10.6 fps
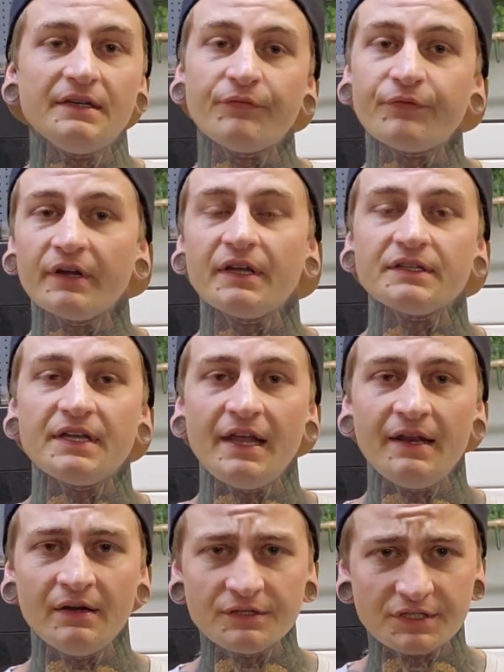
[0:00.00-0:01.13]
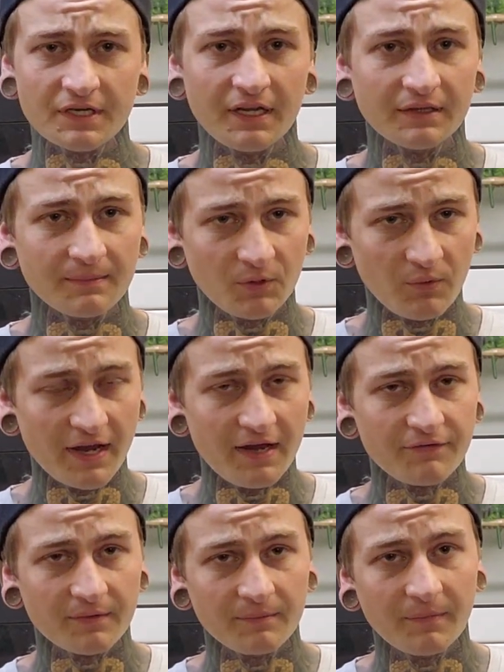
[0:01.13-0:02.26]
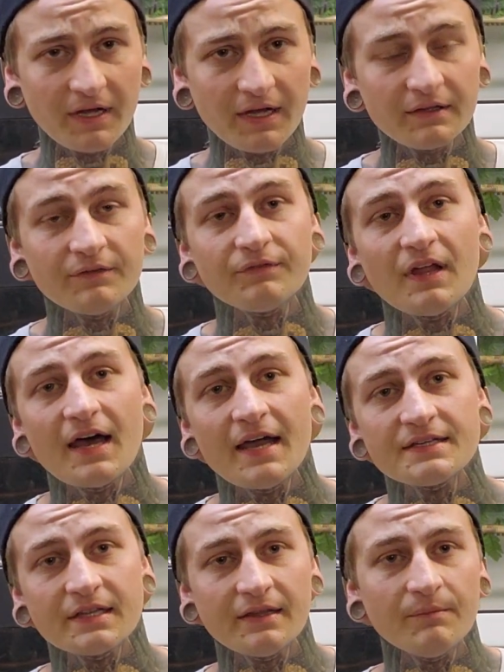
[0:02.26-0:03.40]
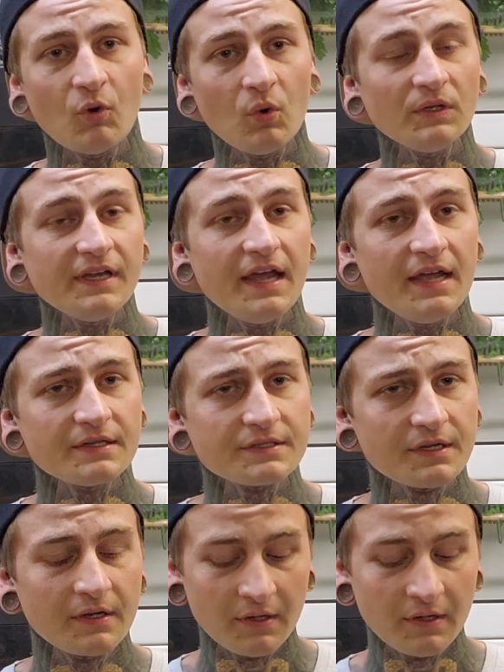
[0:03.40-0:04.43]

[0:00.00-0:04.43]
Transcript: different container just to get them away from the flies and the moldy eggs.